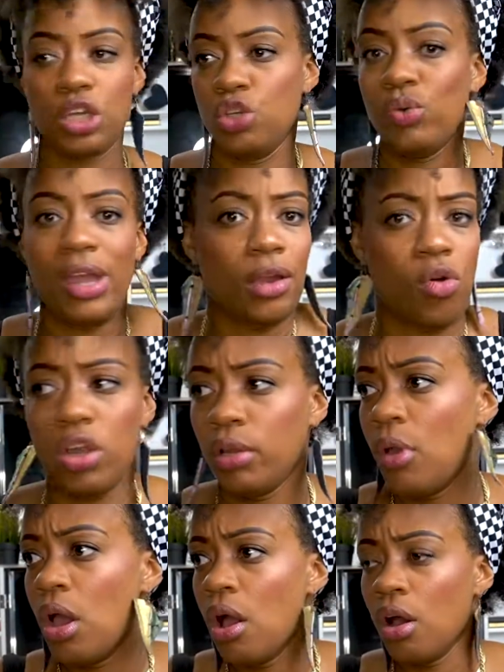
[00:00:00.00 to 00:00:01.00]
you can't call
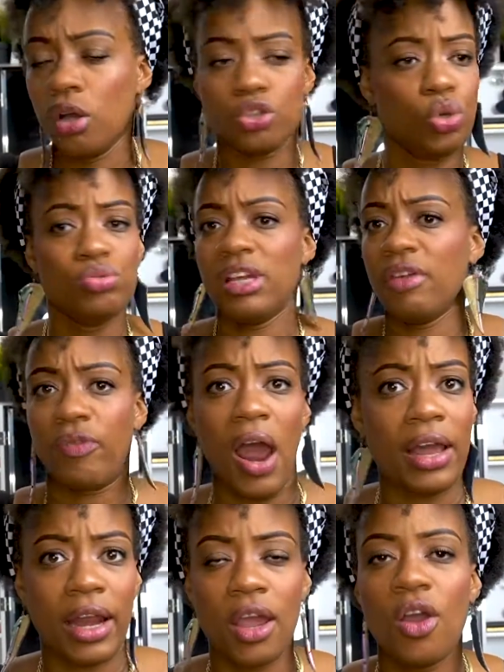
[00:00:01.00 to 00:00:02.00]
him a uh, Tuesday,
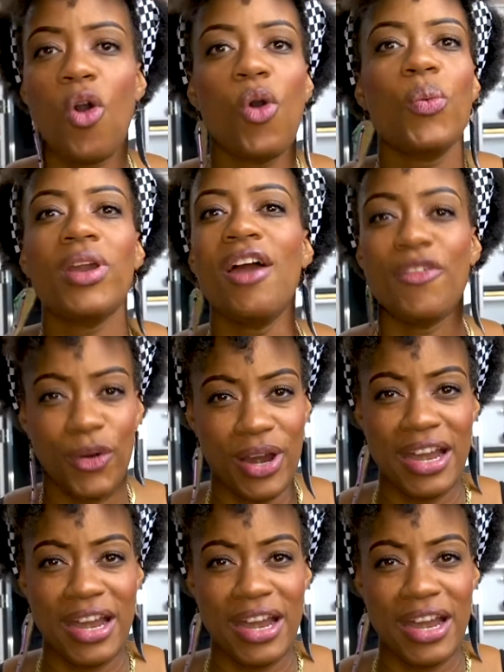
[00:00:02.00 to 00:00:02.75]
Friday, or whatever